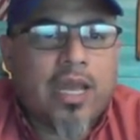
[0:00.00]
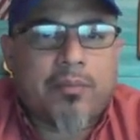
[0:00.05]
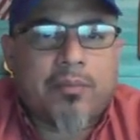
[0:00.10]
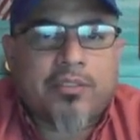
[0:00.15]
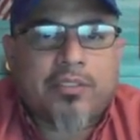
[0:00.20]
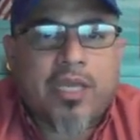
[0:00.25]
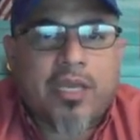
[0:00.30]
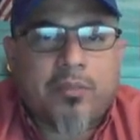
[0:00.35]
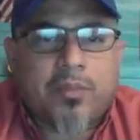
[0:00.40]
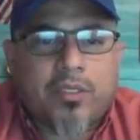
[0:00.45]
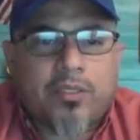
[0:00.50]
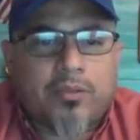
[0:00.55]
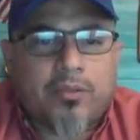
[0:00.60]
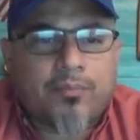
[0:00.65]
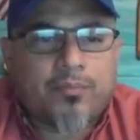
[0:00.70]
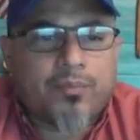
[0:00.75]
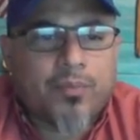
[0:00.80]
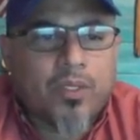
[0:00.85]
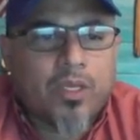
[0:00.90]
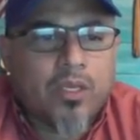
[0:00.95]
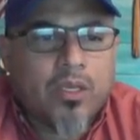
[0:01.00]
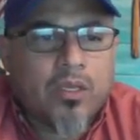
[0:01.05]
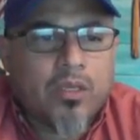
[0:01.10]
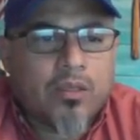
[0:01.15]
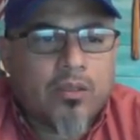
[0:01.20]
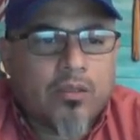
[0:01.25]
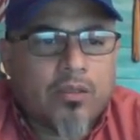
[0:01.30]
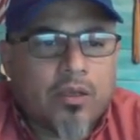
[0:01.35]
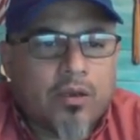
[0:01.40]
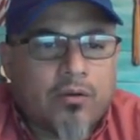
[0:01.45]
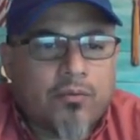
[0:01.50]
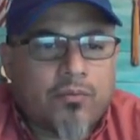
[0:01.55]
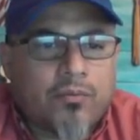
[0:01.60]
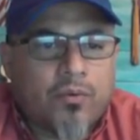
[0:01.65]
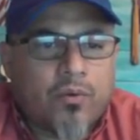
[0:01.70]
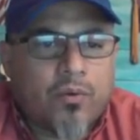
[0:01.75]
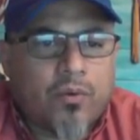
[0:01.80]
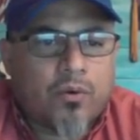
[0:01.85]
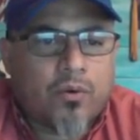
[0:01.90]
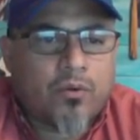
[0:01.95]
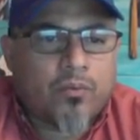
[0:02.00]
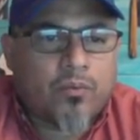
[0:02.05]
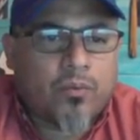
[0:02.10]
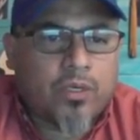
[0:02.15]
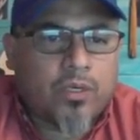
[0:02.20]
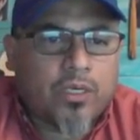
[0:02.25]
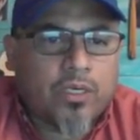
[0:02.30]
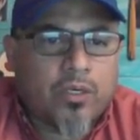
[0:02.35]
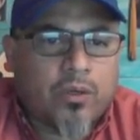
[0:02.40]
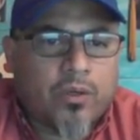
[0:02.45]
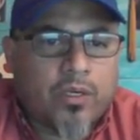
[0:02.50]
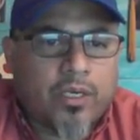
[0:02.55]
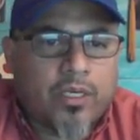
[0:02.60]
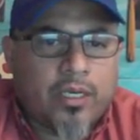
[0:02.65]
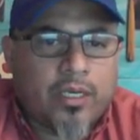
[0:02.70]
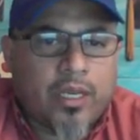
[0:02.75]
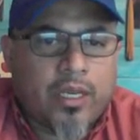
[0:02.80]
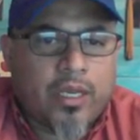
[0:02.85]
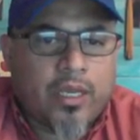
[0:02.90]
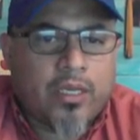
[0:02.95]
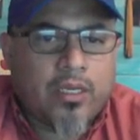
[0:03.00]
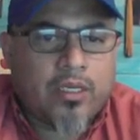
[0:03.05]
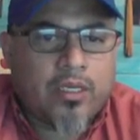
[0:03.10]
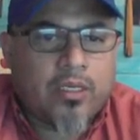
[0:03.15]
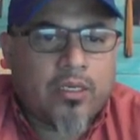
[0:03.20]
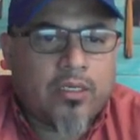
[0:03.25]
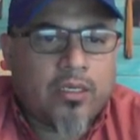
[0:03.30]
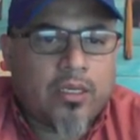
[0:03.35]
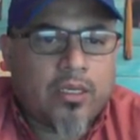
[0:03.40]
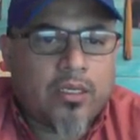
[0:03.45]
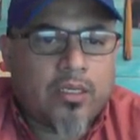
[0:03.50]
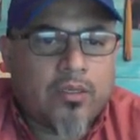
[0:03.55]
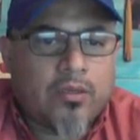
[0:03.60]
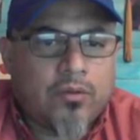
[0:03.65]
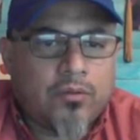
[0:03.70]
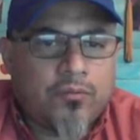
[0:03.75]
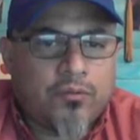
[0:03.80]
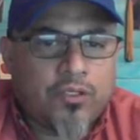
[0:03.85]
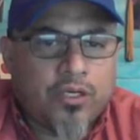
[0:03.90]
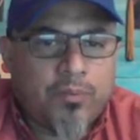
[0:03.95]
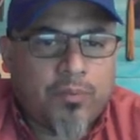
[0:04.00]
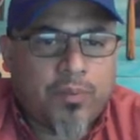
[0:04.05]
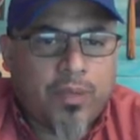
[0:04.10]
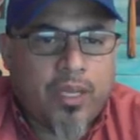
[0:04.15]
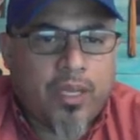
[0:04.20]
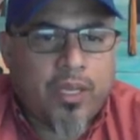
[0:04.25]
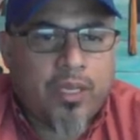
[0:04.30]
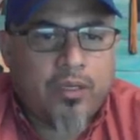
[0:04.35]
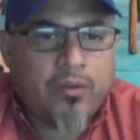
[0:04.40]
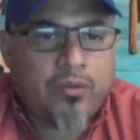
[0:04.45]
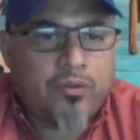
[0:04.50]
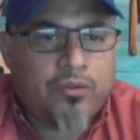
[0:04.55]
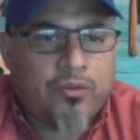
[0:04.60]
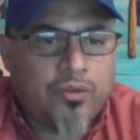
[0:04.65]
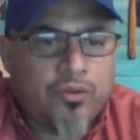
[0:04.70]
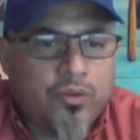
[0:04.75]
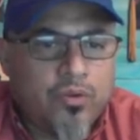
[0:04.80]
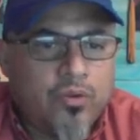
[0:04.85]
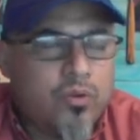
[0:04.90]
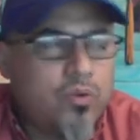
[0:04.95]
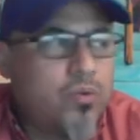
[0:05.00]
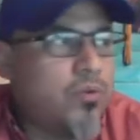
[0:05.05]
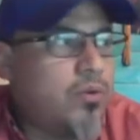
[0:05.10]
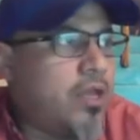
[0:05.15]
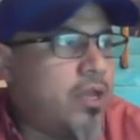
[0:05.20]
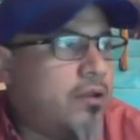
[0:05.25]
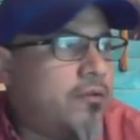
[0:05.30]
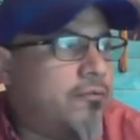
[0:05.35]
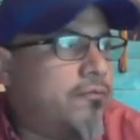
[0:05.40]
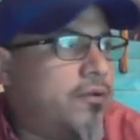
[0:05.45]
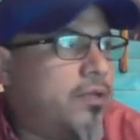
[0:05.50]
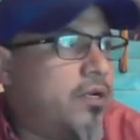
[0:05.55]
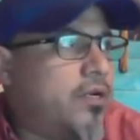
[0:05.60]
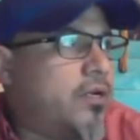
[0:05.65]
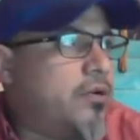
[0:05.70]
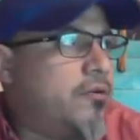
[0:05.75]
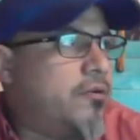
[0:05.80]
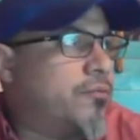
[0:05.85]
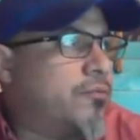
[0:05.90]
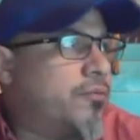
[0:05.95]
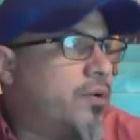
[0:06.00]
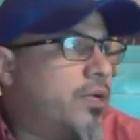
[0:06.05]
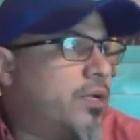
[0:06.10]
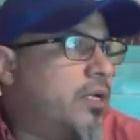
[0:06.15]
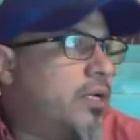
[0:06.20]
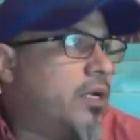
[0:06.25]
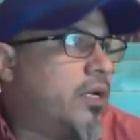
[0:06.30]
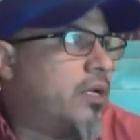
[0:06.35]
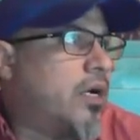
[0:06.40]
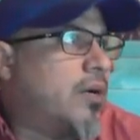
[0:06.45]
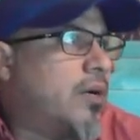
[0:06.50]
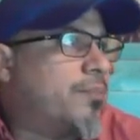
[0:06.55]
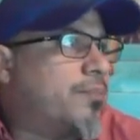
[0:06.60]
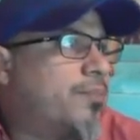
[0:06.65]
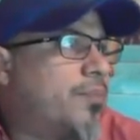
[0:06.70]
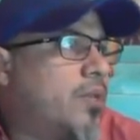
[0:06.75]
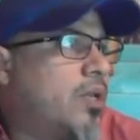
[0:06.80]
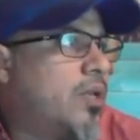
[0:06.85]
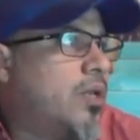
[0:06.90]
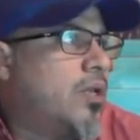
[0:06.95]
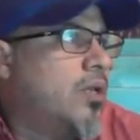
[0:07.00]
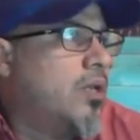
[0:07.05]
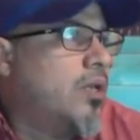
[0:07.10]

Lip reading: the lab assignment. Therefore, we're going to go ahead and jump into infinityfree.com.